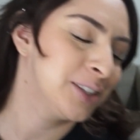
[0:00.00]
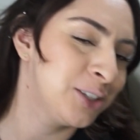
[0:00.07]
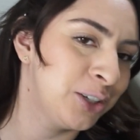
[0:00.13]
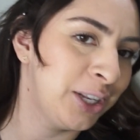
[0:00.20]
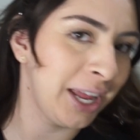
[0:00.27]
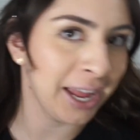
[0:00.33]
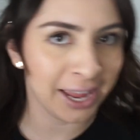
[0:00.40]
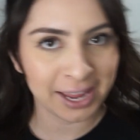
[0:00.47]

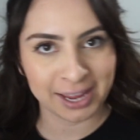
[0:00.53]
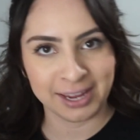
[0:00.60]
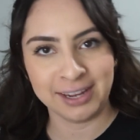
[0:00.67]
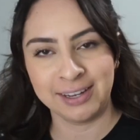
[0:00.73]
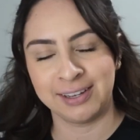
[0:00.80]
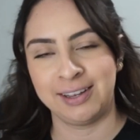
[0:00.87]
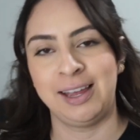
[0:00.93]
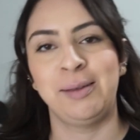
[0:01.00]

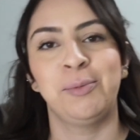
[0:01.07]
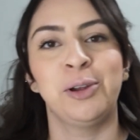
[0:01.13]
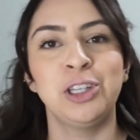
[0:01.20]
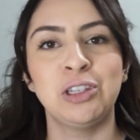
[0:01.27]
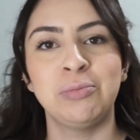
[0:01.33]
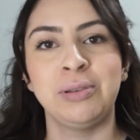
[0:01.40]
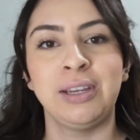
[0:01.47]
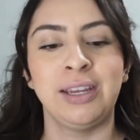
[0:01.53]
Today, I'm going
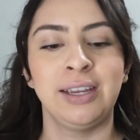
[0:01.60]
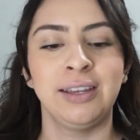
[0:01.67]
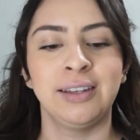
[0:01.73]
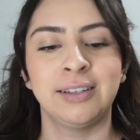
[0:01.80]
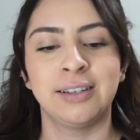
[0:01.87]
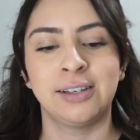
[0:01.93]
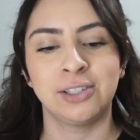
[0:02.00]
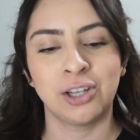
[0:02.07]
to be
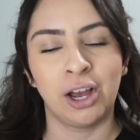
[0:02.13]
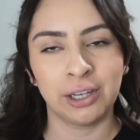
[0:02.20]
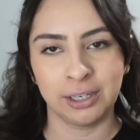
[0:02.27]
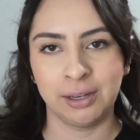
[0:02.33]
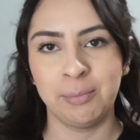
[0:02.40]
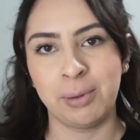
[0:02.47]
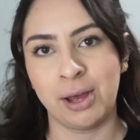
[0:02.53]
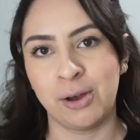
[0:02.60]

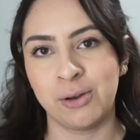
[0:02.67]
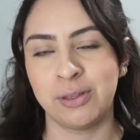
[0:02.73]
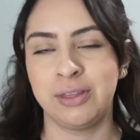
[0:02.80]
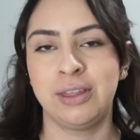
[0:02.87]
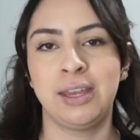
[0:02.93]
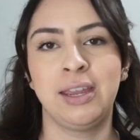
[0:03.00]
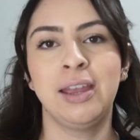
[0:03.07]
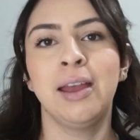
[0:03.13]
talking
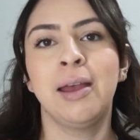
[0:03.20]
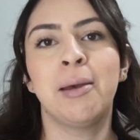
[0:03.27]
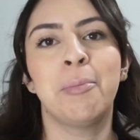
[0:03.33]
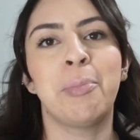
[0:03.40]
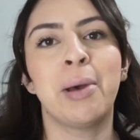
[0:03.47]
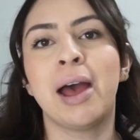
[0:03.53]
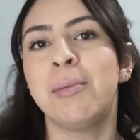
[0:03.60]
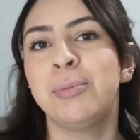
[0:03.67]
about the
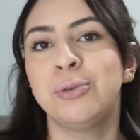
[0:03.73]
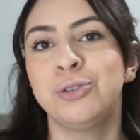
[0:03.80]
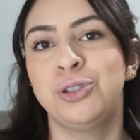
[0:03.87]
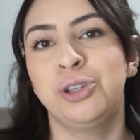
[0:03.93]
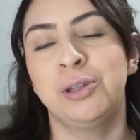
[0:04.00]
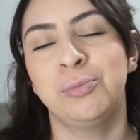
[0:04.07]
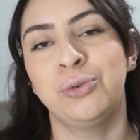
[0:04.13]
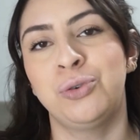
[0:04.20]
Baboon
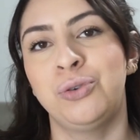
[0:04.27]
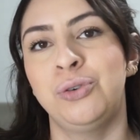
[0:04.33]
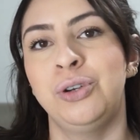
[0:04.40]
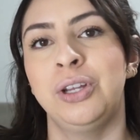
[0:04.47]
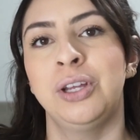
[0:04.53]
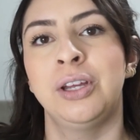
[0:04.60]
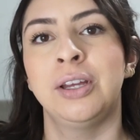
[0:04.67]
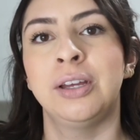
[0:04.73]
to the
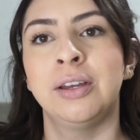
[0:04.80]
Moon